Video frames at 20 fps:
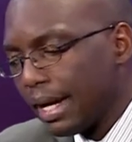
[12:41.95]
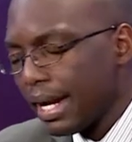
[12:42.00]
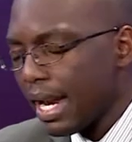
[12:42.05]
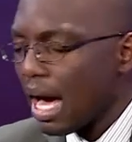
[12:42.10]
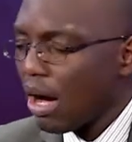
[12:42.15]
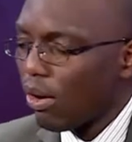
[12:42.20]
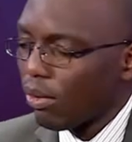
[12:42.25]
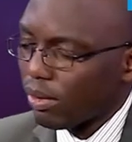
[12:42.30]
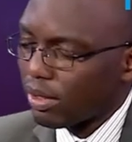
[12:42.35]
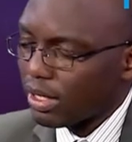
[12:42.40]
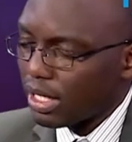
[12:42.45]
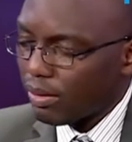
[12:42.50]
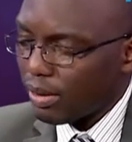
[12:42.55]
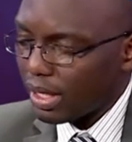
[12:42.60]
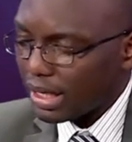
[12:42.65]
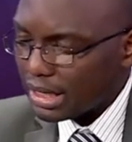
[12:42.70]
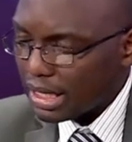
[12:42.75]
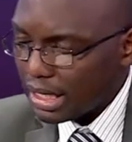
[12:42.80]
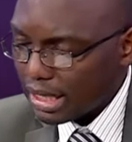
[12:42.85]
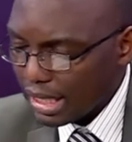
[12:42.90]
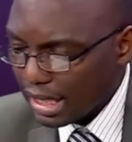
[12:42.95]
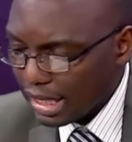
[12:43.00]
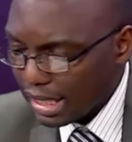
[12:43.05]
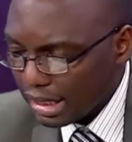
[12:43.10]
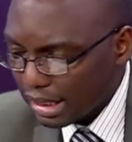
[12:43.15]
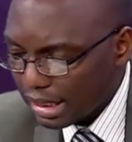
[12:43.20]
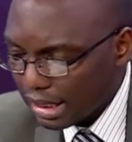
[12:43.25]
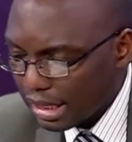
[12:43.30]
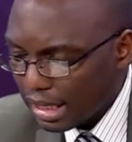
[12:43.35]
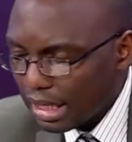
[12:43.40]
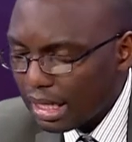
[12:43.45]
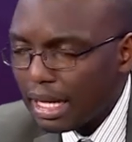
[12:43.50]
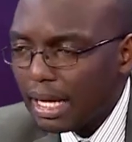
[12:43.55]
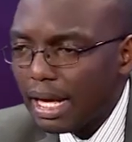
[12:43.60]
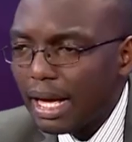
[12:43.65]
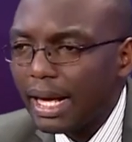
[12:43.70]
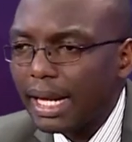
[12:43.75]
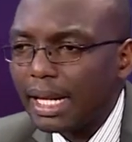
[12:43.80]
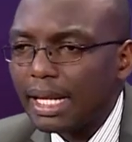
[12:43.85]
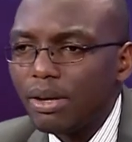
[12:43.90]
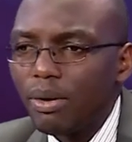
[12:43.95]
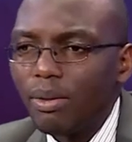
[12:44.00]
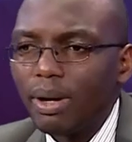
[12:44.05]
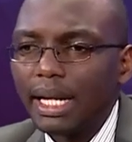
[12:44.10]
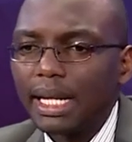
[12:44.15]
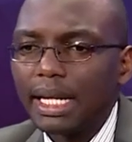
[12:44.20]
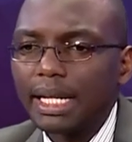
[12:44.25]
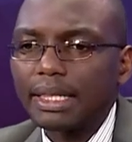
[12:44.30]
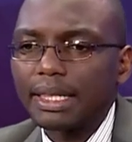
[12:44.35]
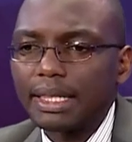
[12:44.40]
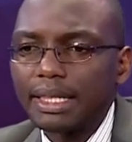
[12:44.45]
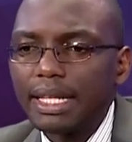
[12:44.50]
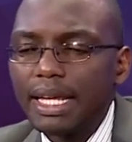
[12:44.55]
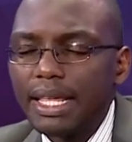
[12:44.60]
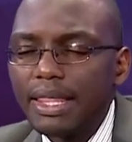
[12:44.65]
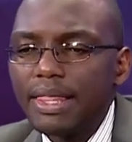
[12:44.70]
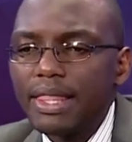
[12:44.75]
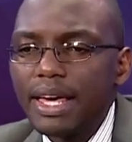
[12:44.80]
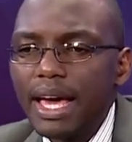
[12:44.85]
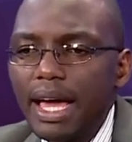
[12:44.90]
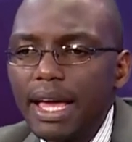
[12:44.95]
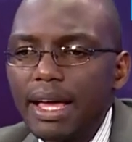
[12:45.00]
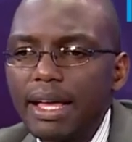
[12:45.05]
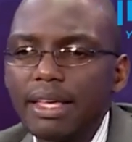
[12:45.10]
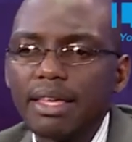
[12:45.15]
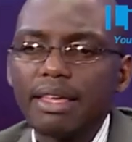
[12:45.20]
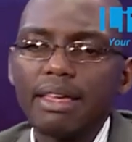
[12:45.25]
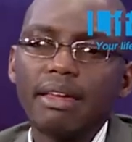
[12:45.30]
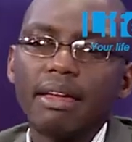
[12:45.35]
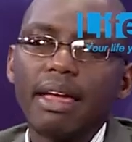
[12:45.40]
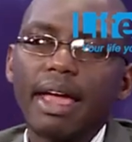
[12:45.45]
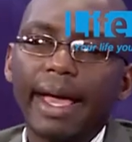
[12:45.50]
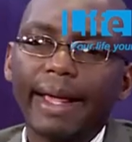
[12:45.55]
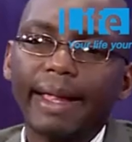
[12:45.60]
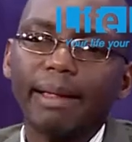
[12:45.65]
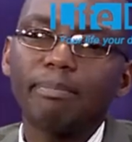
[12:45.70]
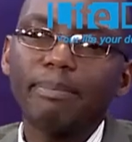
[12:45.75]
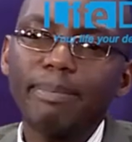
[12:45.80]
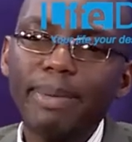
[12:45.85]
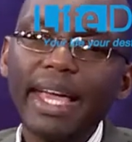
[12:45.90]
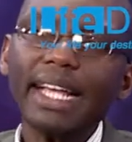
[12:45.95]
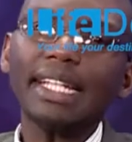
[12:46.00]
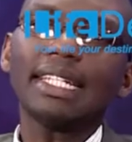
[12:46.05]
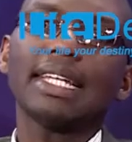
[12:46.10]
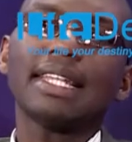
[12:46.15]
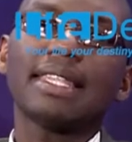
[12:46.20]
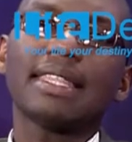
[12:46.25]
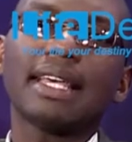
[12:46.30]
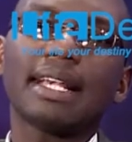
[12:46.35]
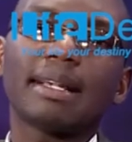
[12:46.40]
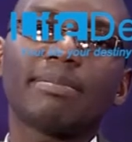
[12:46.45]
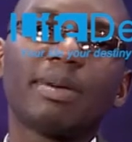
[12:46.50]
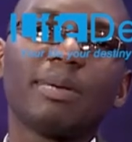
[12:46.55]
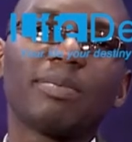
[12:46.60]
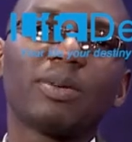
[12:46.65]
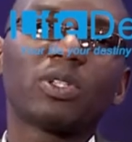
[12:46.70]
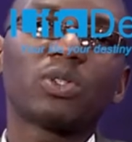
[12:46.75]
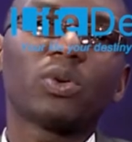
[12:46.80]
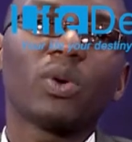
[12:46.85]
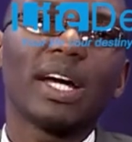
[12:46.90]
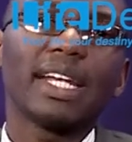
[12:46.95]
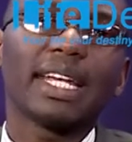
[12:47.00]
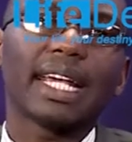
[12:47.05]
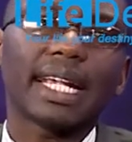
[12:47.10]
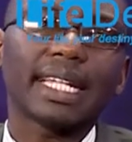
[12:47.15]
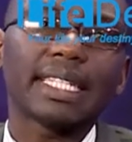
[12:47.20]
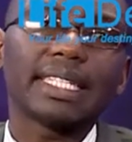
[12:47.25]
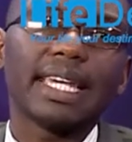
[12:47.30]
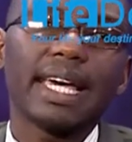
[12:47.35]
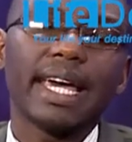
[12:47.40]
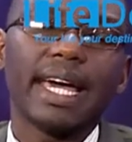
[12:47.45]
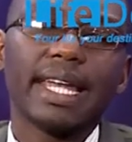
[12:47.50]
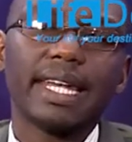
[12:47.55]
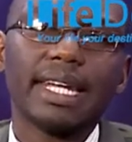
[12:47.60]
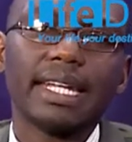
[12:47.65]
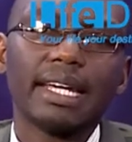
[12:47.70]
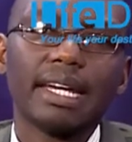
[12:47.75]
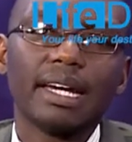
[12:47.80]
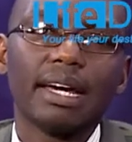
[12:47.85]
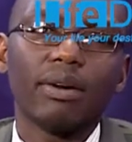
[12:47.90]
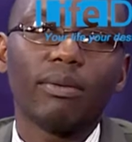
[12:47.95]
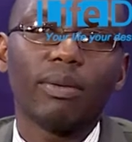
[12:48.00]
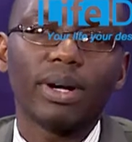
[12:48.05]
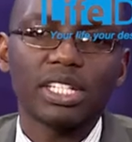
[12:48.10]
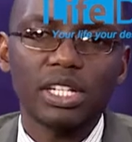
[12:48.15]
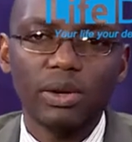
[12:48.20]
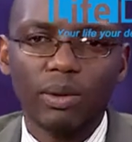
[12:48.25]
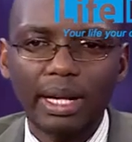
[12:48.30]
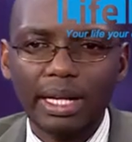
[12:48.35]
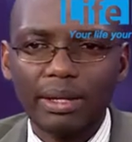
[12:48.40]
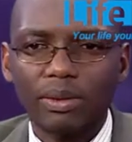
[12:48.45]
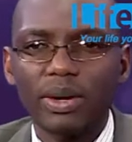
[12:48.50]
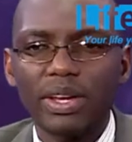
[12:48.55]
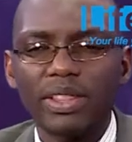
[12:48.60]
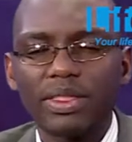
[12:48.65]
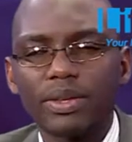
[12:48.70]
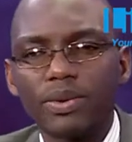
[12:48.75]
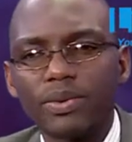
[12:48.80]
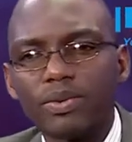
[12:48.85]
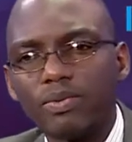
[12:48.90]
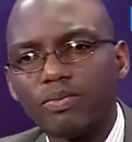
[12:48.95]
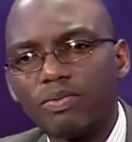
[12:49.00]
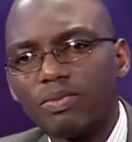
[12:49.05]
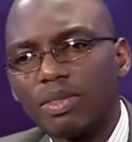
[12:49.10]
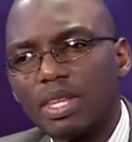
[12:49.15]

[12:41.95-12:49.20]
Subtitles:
Now, the question is, as he was in there, he expected these people to understand what he was going through,